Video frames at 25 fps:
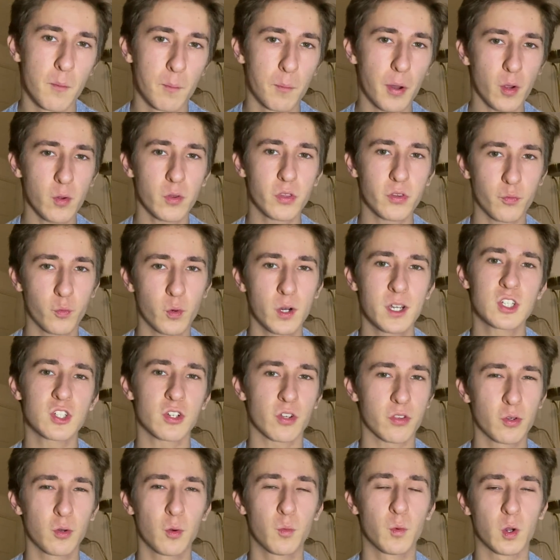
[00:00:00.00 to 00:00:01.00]
both of which
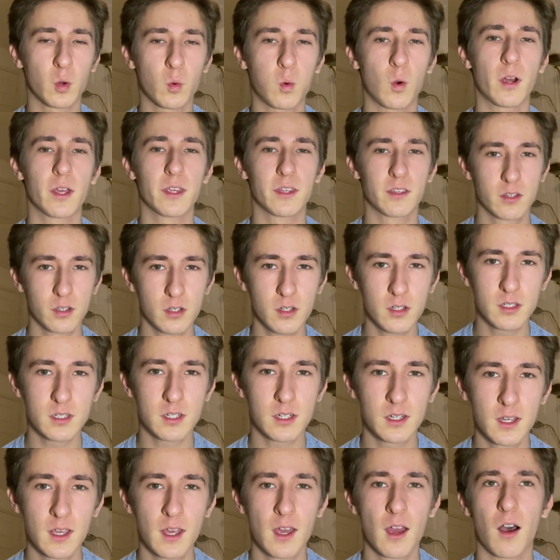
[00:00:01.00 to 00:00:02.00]
I thought were quite
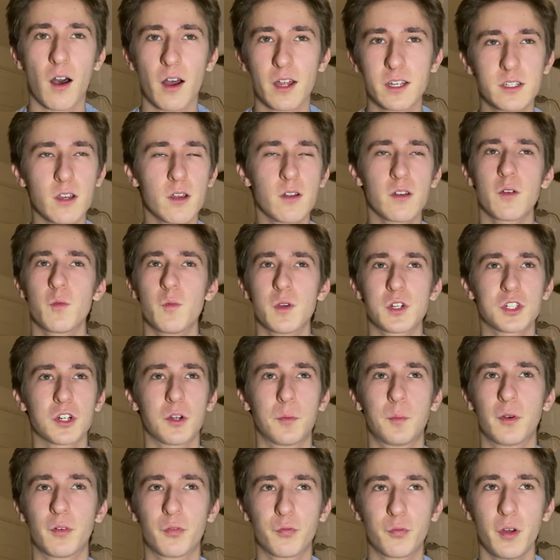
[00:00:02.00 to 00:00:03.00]
good. I don't know which I
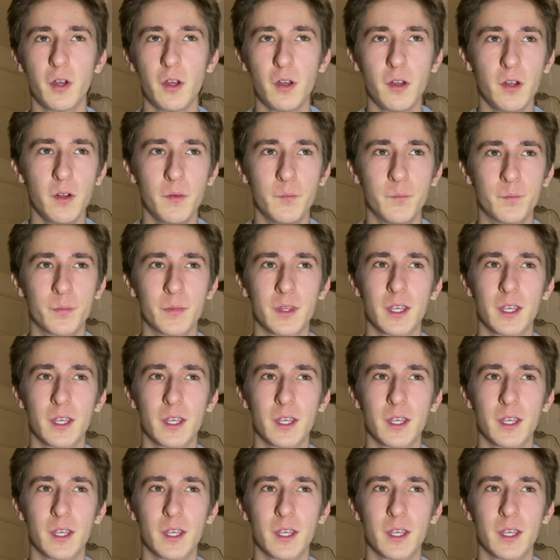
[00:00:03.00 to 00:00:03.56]
prefer.